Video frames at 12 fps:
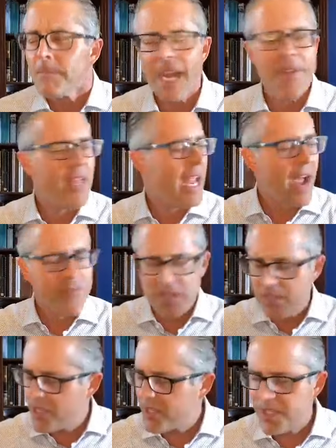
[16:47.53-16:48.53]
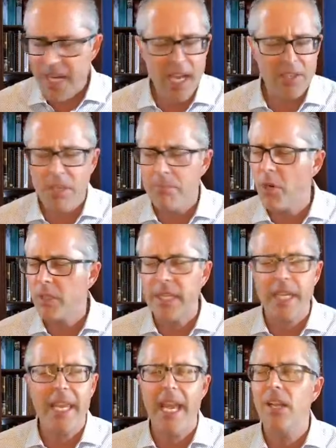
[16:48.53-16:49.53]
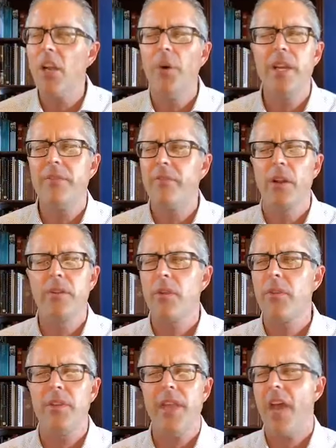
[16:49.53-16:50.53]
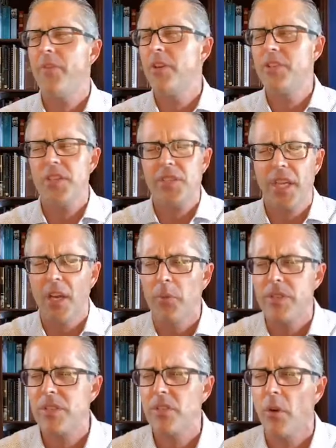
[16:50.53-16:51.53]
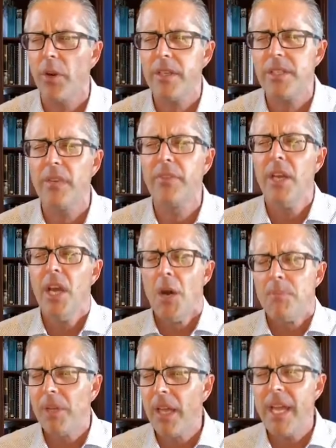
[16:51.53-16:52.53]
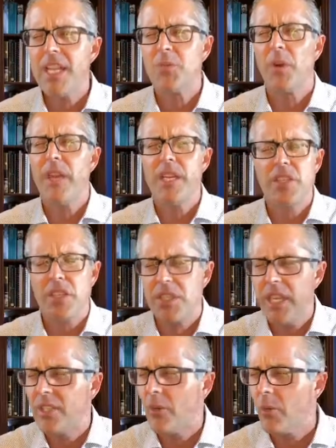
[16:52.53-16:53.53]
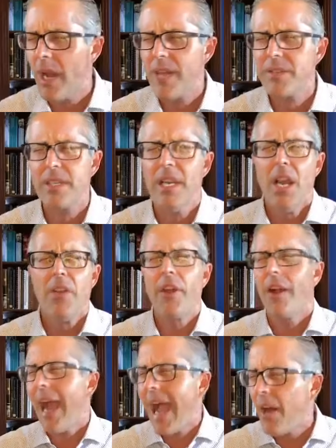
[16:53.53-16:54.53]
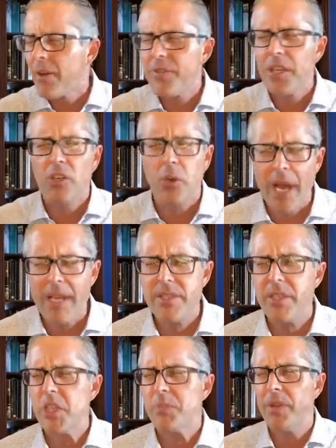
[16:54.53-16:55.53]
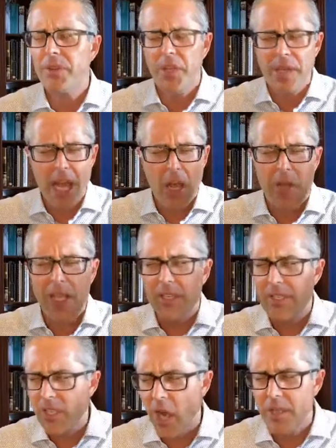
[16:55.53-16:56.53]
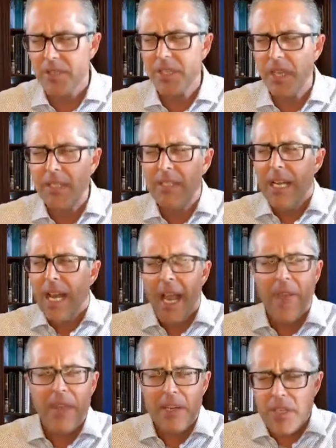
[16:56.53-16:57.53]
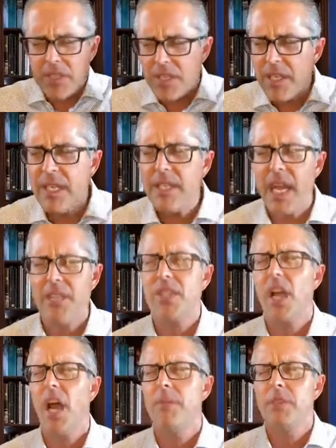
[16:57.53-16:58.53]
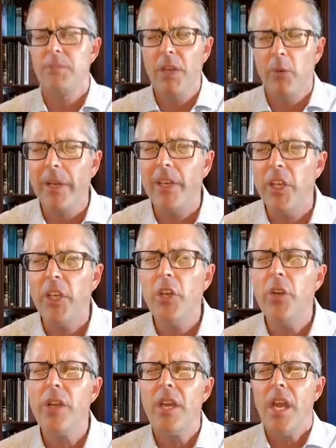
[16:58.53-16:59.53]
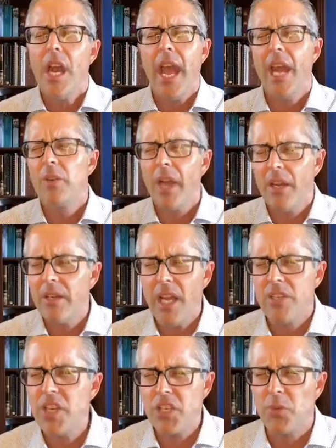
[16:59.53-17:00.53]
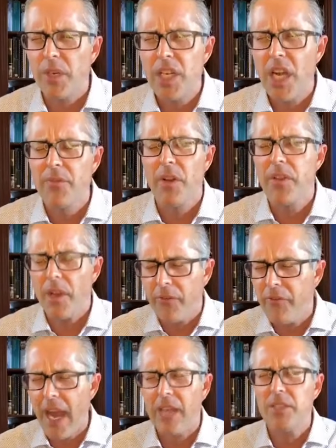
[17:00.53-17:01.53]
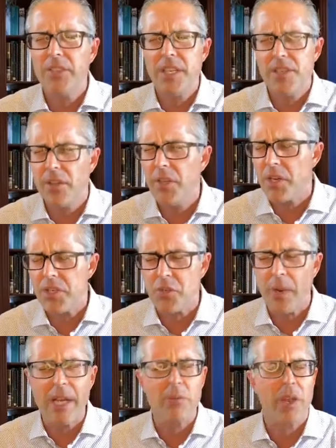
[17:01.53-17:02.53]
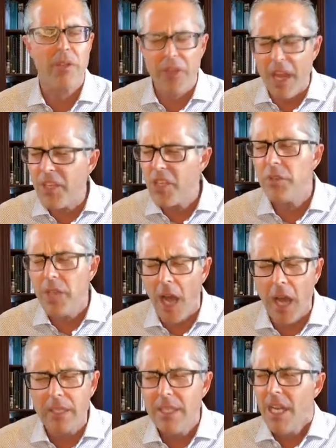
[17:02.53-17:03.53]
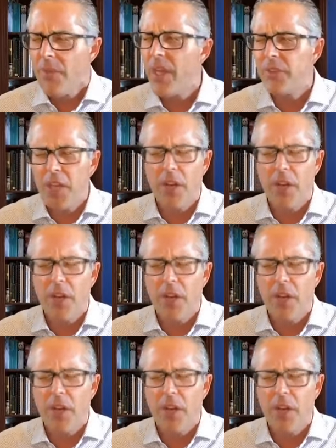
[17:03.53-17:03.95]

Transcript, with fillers: and they have to just stay at the brook. They can't go any further than that. They're just in a restorative place where they just need to rest. They're out of the crisis, but they're now exhausted and they just need that time to be renewed and, and, and just recover their faculties and their strength. We thank you, God, that